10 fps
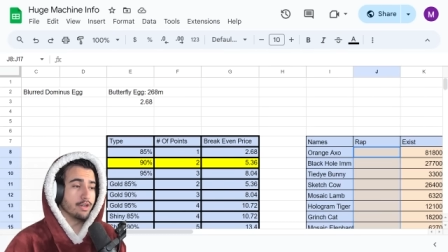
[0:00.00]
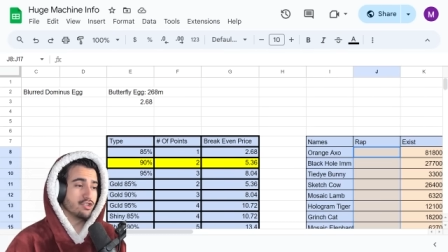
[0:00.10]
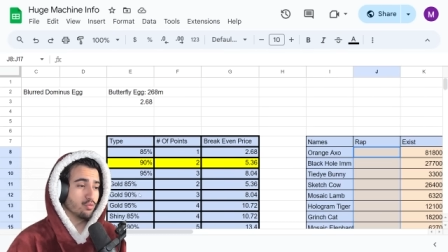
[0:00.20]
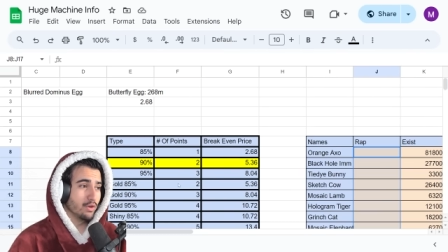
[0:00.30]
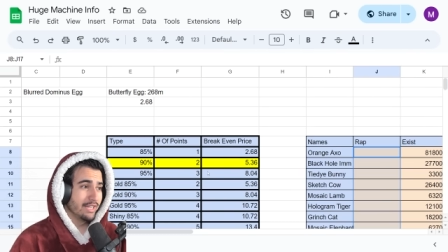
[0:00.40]
All right,
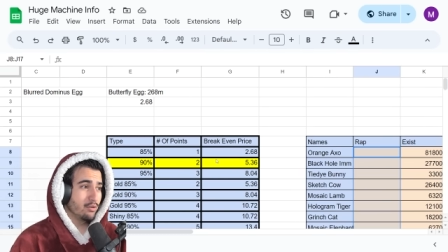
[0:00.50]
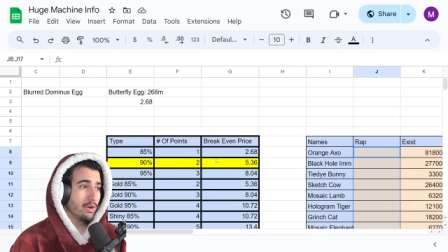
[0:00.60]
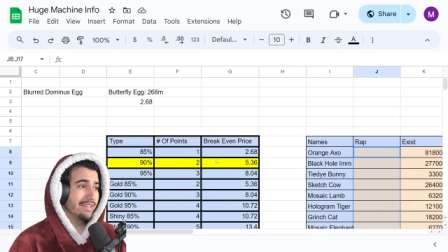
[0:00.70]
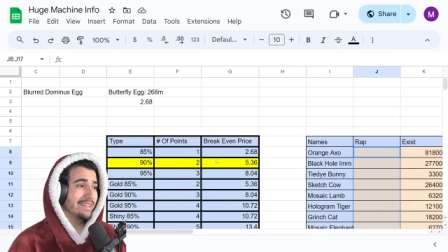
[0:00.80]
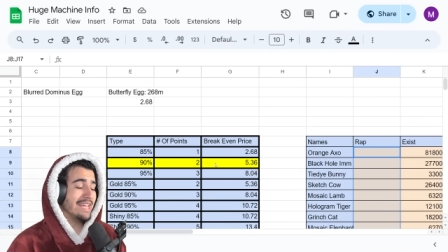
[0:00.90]
so really
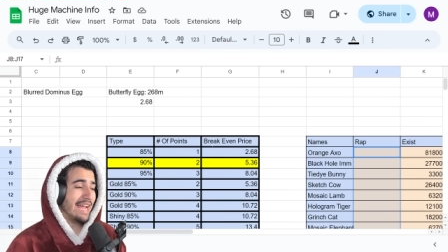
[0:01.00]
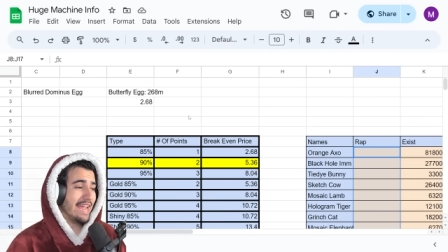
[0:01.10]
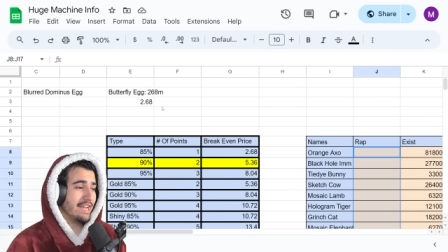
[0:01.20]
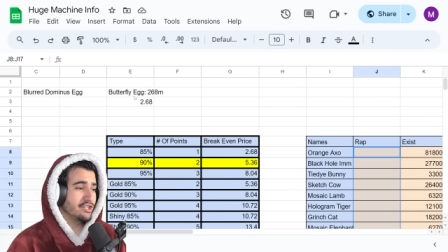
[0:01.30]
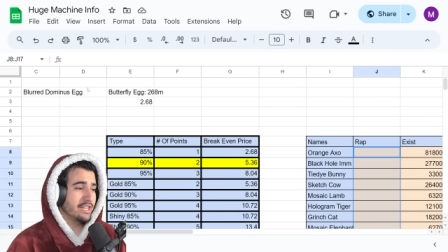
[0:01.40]
quickly, I
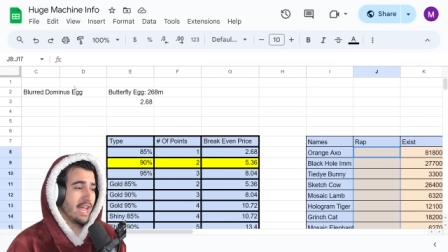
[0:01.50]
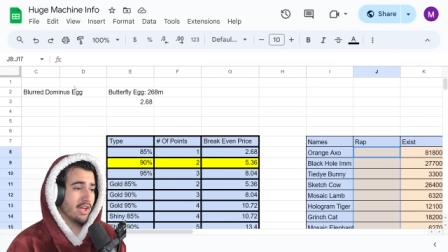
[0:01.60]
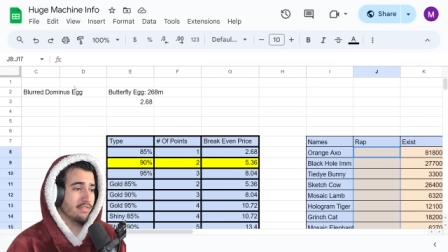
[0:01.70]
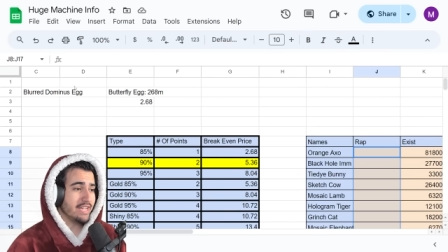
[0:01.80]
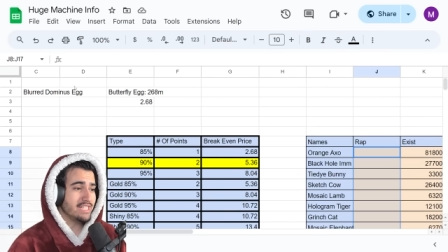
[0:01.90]
actually
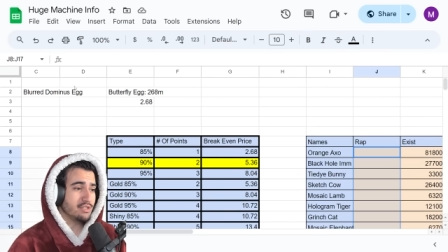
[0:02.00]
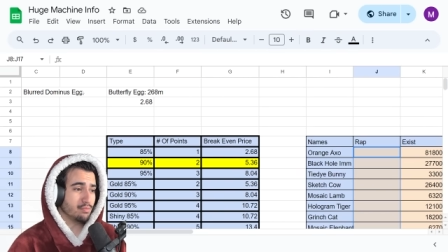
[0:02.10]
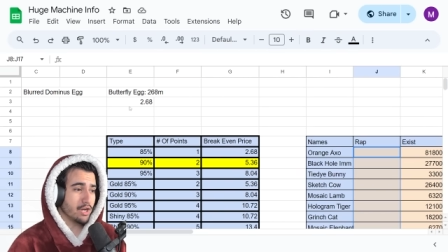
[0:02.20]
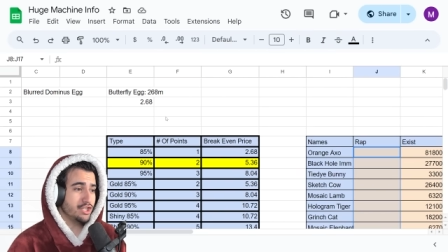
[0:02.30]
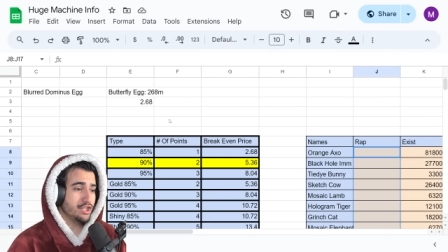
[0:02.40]
have a
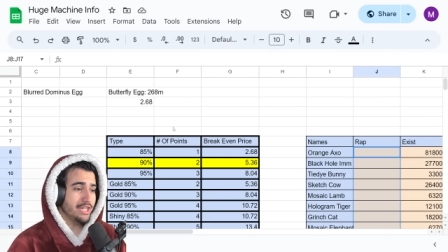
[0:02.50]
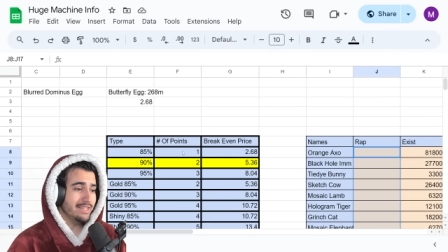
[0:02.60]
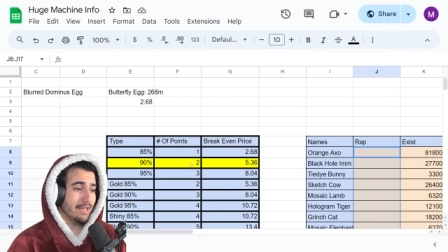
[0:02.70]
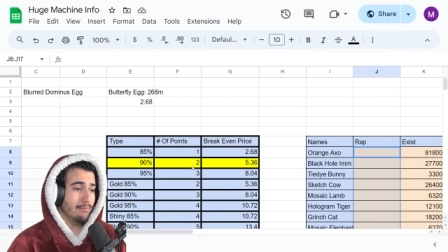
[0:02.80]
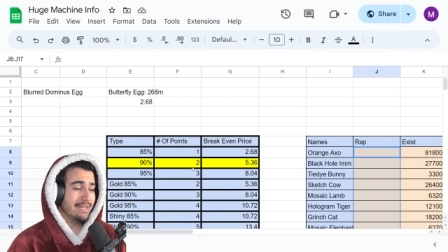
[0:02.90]

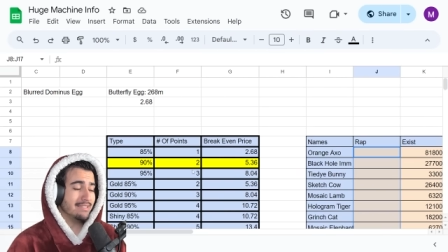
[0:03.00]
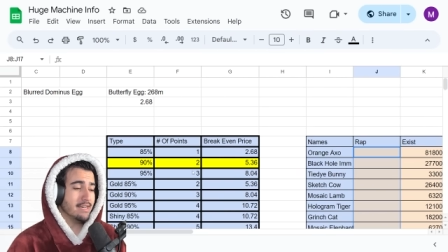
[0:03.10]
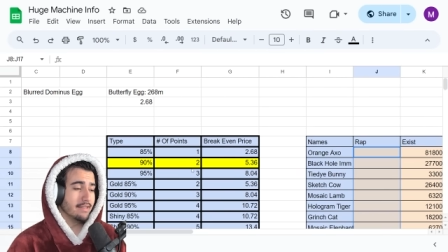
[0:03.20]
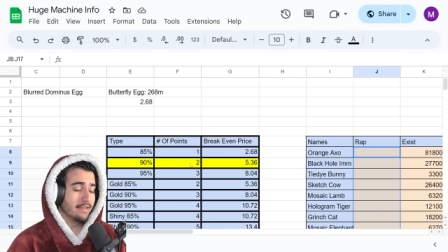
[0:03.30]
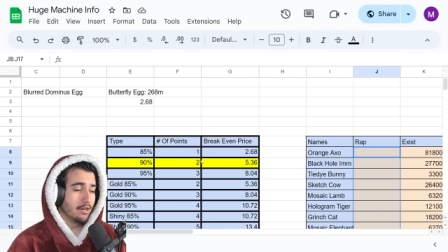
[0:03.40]
spreadsheet that makes
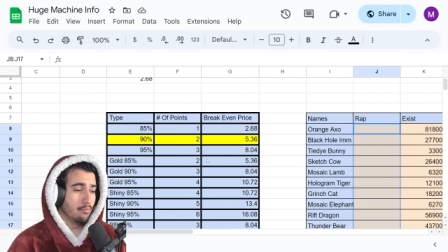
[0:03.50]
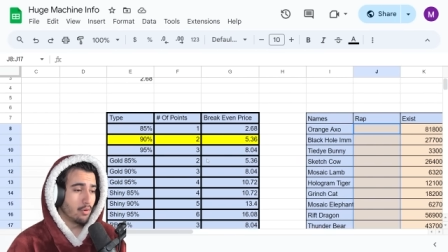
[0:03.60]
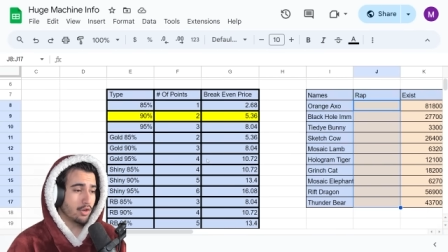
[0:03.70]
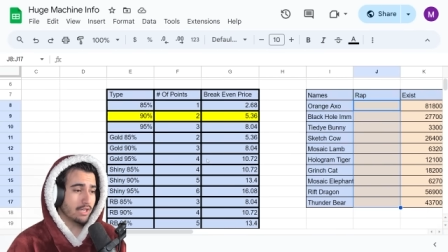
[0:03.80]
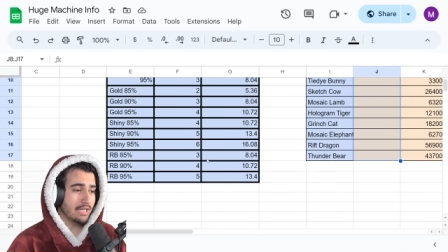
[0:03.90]
it a little
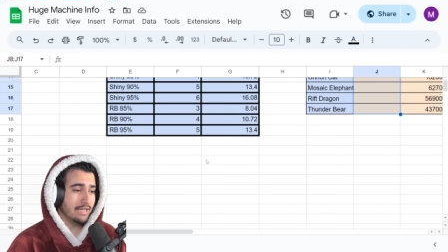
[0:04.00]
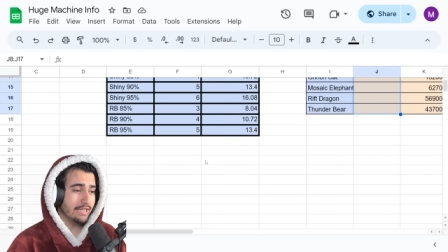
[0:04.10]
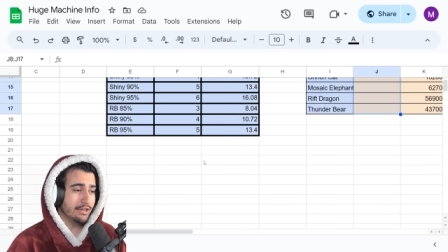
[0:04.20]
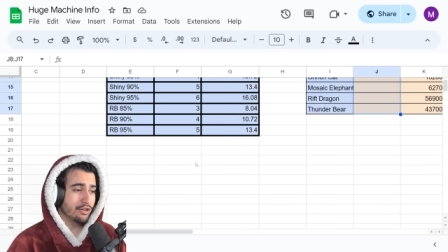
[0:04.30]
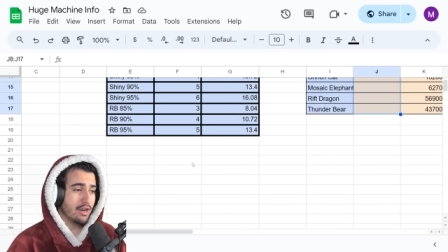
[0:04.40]
more
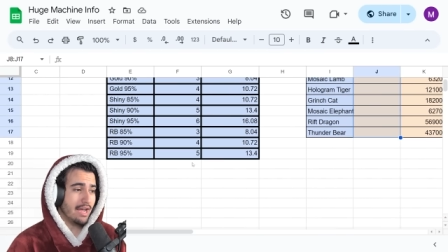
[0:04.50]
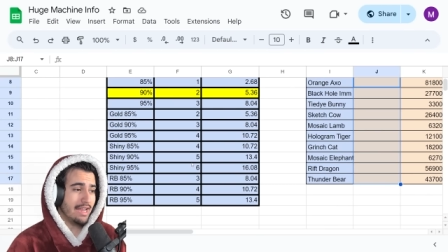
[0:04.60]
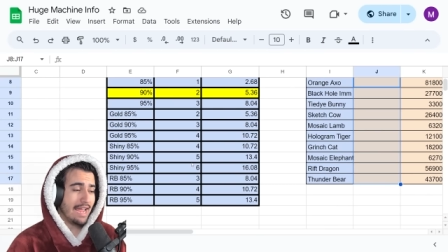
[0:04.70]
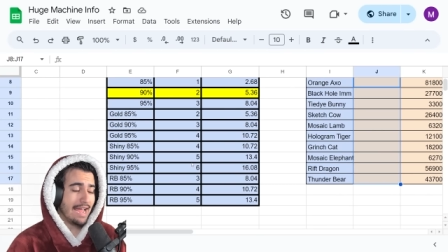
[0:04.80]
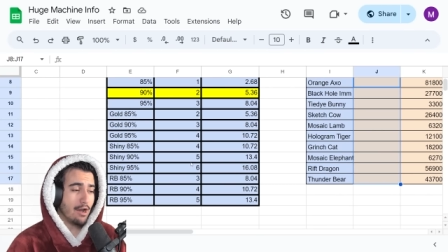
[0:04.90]
clear
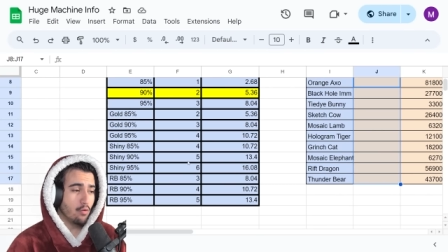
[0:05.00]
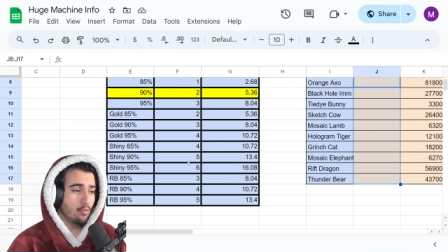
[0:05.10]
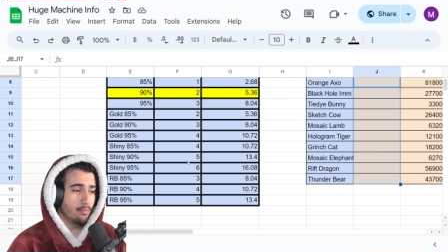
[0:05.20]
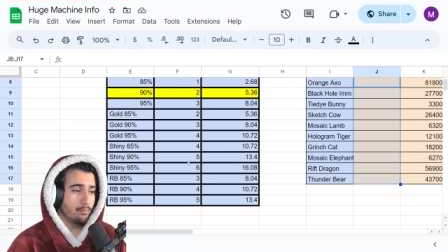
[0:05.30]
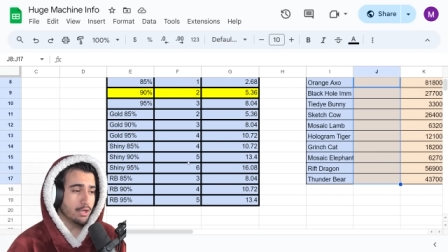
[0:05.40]
on
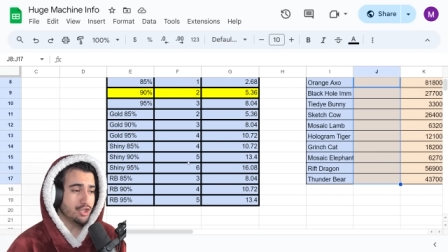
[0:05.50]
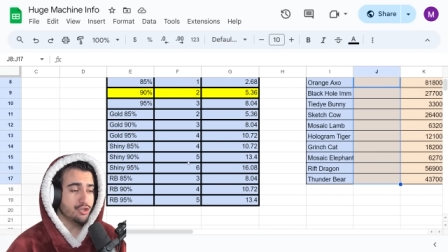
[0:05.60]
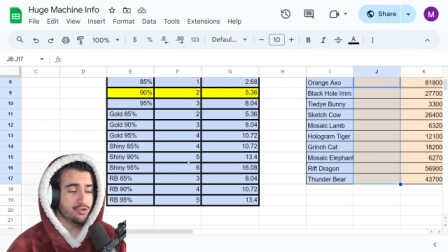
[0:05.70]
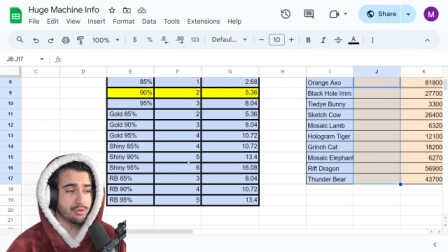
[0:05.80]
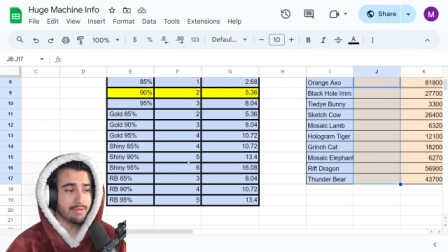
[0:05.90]
how
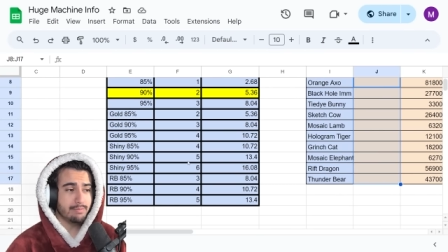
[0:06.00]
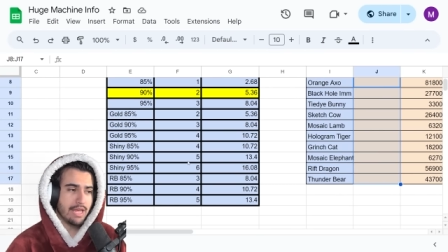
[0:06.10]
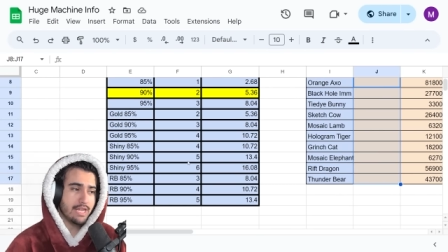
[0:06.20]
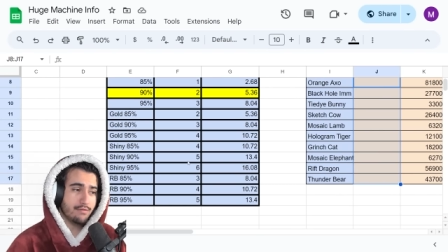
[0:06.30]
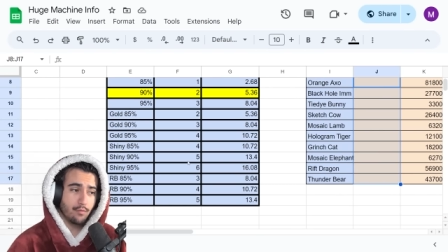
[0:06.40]
much you should be
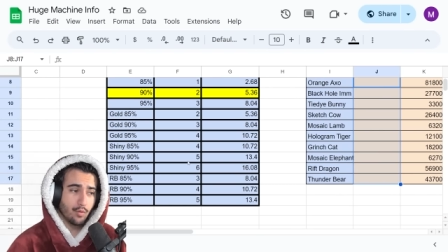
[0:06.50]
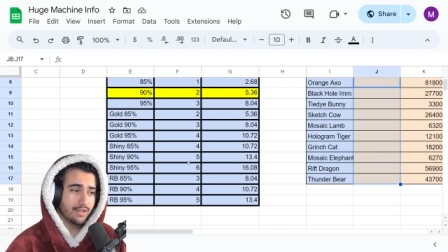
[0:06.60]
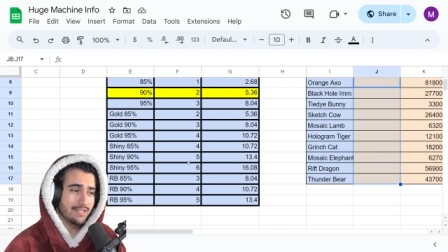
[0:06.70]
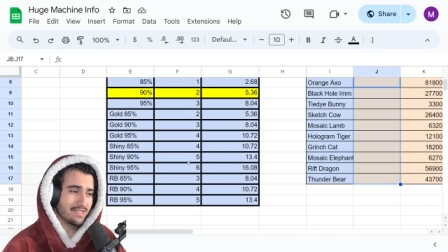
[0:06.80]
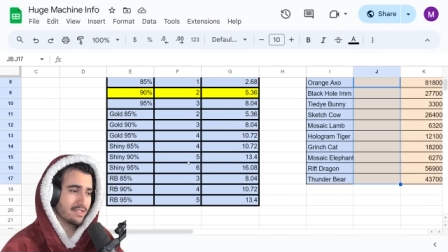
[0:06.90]
paying for
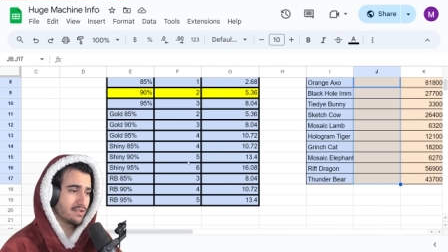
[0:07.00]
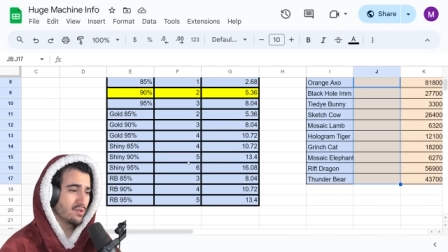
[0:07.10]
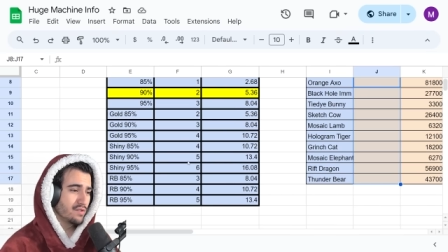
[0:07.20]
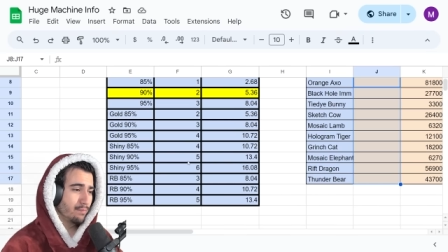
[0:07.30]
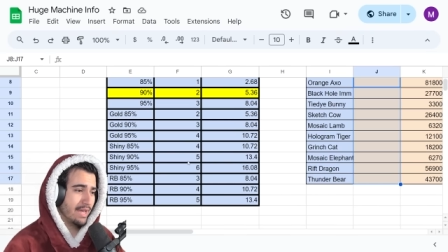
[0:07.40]
these
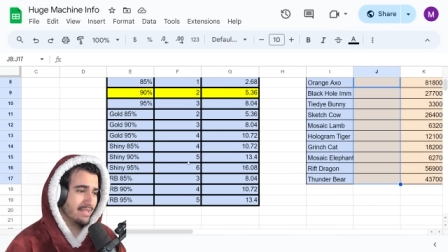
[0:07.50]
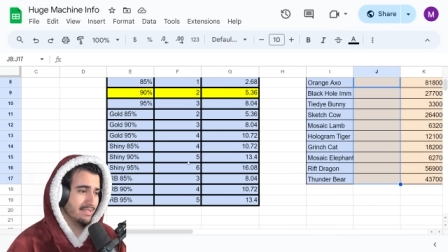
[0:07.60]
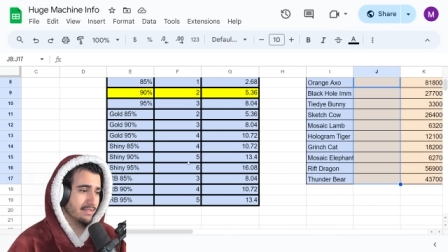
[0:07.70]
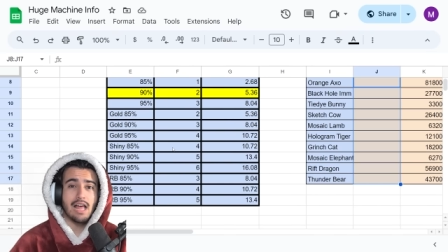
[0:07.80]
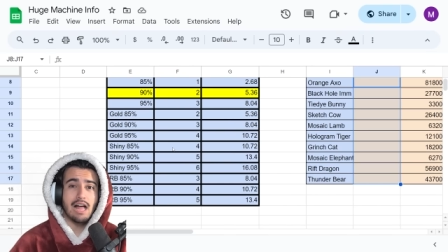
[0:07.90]
exclusive pets.